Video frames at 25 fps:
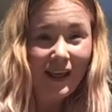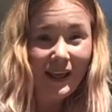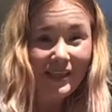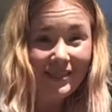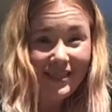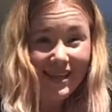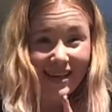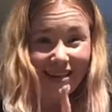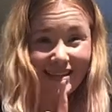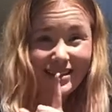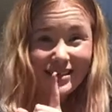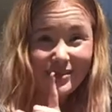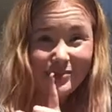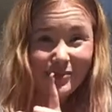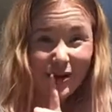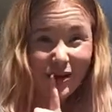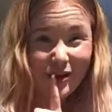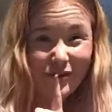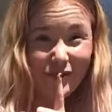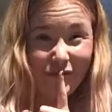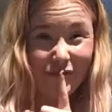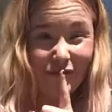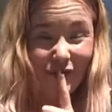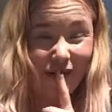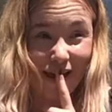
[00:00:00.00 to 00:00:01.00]
this is my
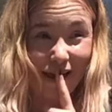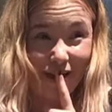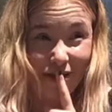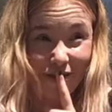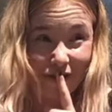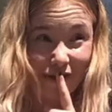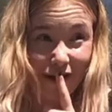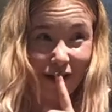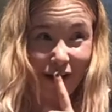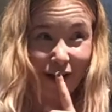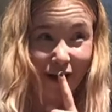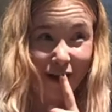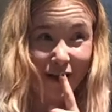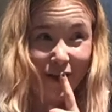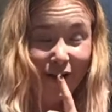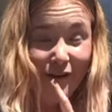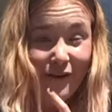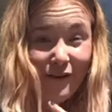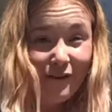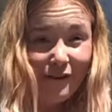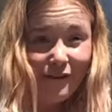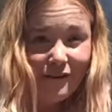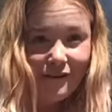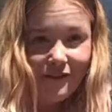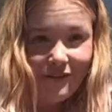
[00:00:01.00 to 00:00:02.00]
favourite
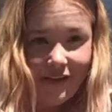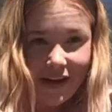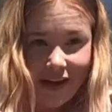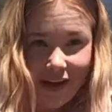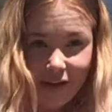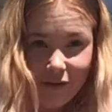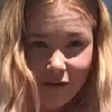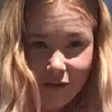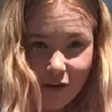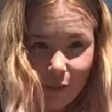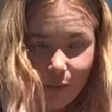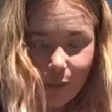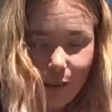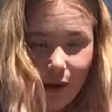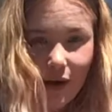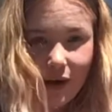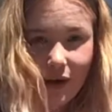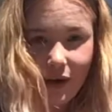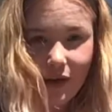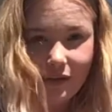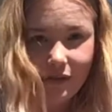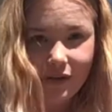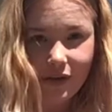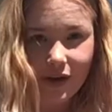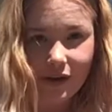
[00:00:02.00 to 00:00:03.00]
part
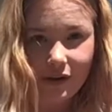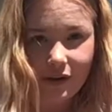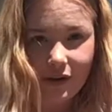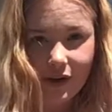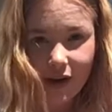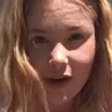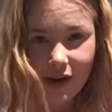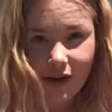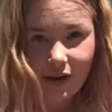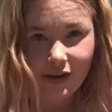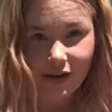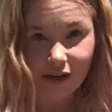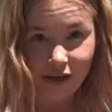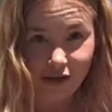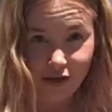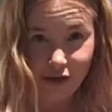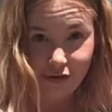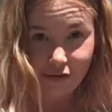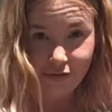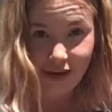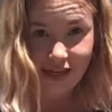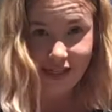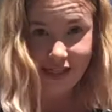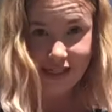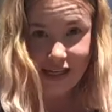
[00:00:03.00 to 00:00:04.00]
of yoga. Are you
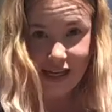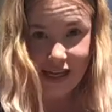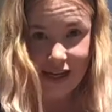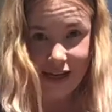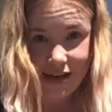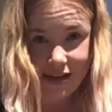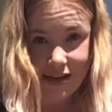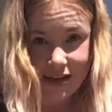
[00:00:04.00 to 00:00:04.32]
ready?